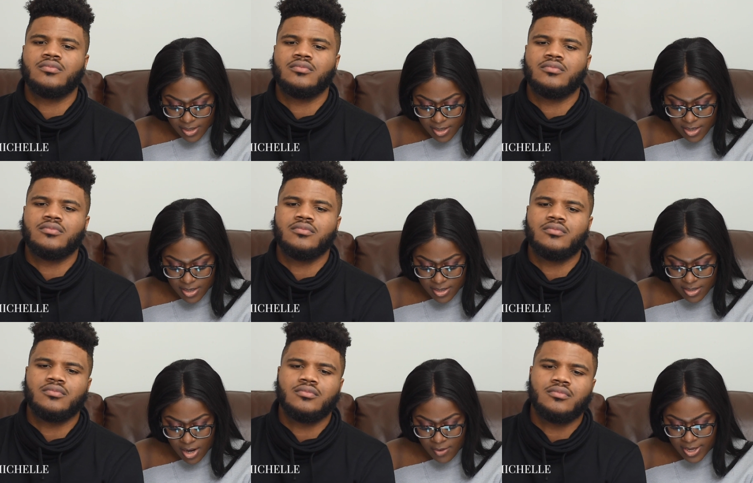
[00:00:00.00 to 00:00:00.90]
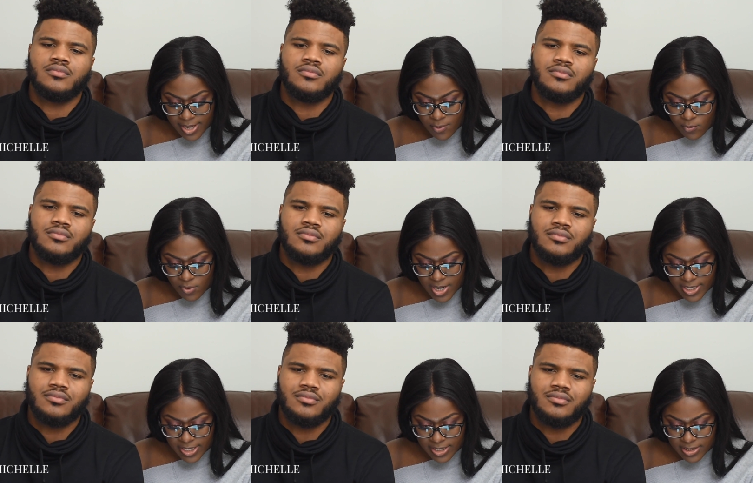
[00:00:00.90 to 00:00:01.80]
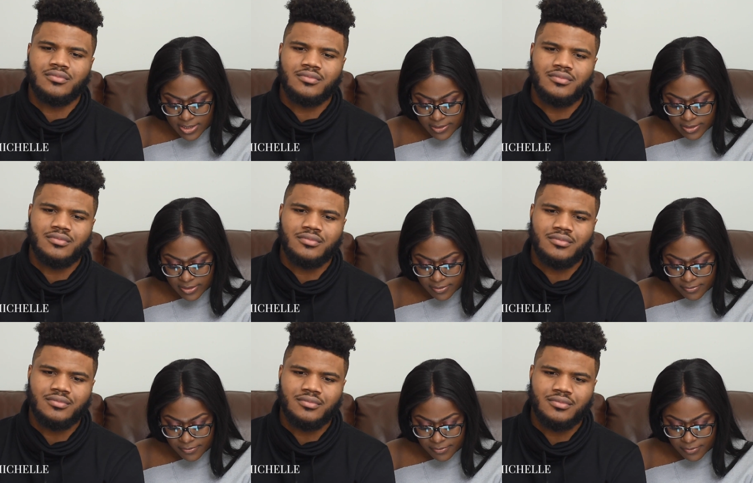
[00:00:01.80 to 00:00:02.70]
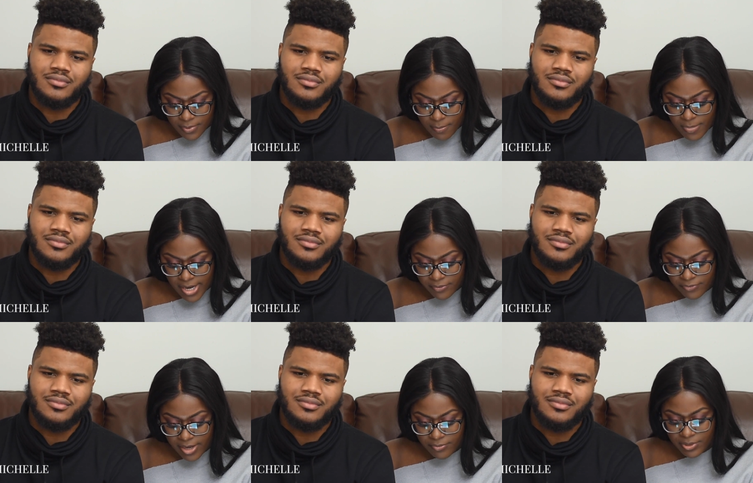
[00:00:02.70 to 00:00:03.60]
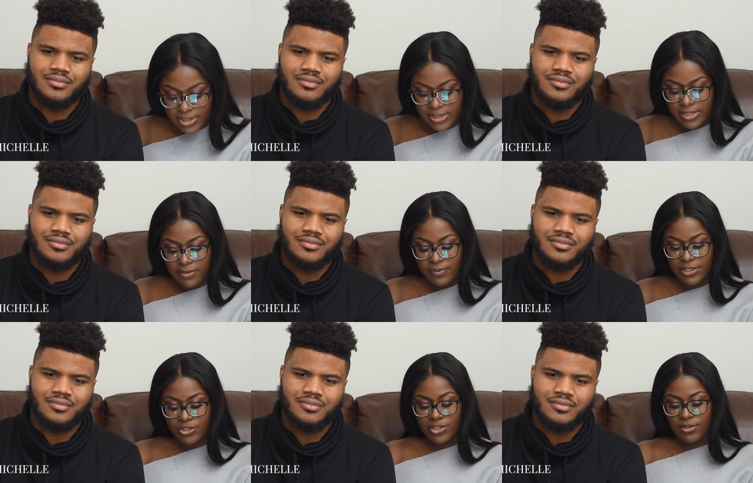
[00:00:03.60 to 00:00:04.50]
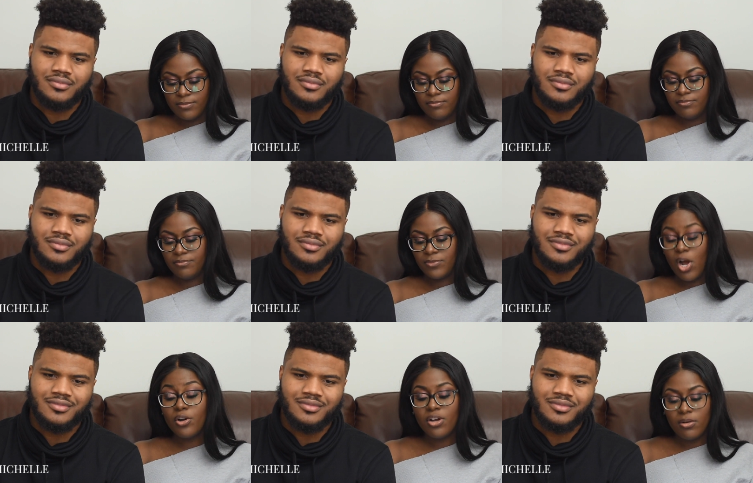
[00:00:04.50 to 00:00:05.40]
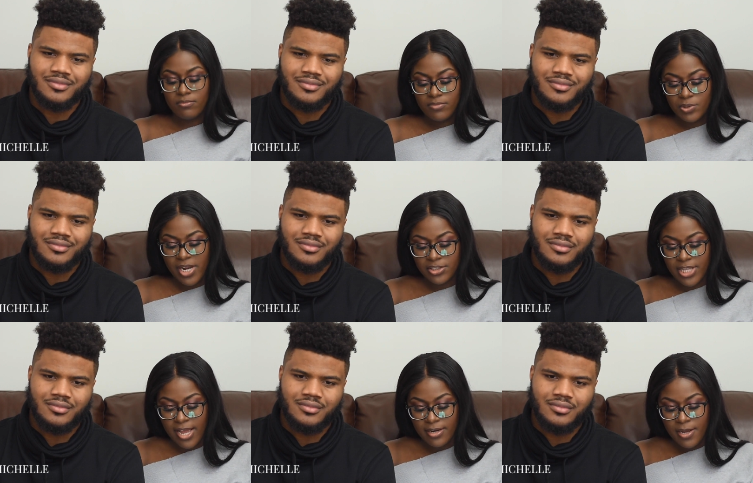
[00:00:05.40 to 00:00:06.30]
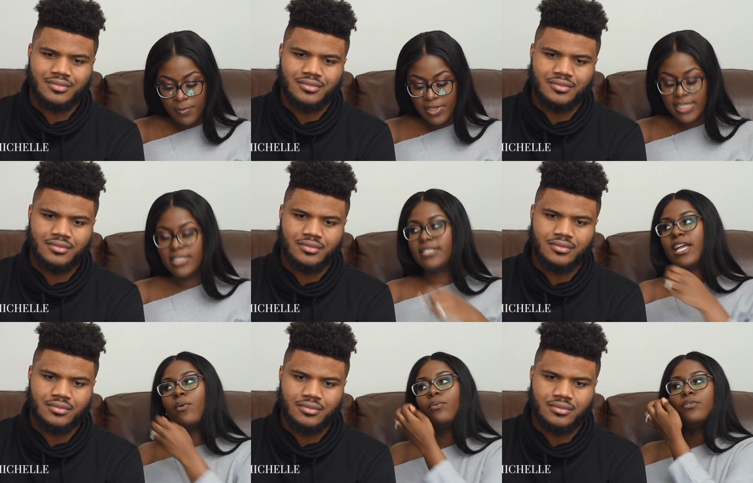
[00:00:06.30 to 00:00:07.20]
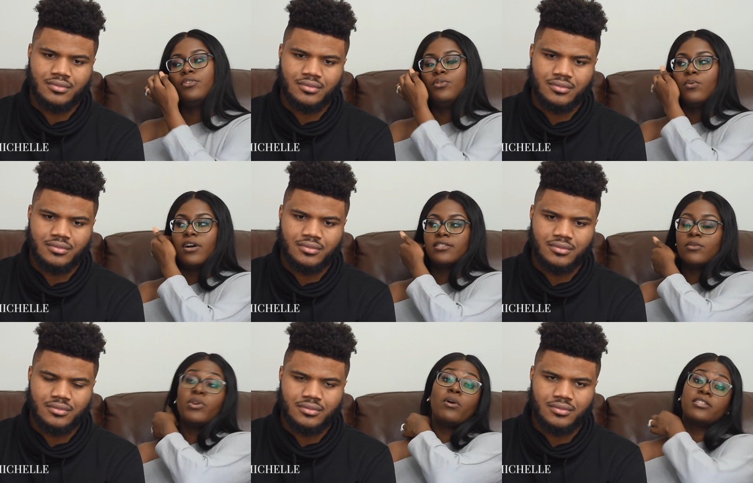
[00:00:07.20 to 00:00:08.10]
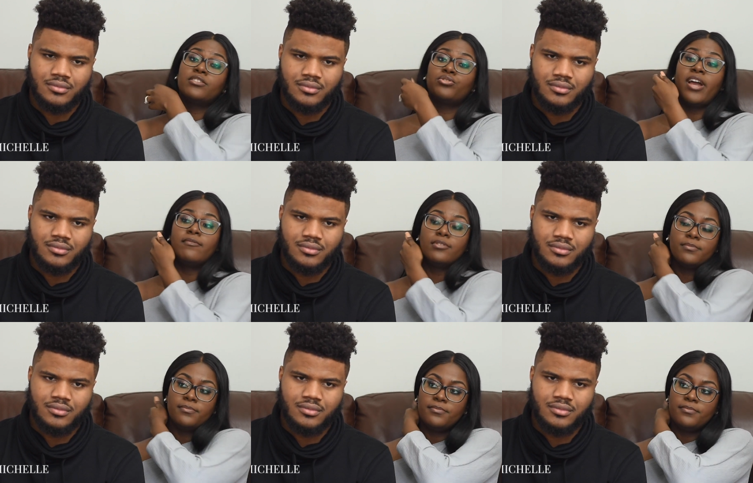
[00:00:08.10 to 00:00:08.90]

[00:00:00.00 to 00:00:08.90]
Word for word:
Speaker 1: Uh, okay, what is my favorite T V show? Oh no, scratch that. Places that you want to, we want to travel.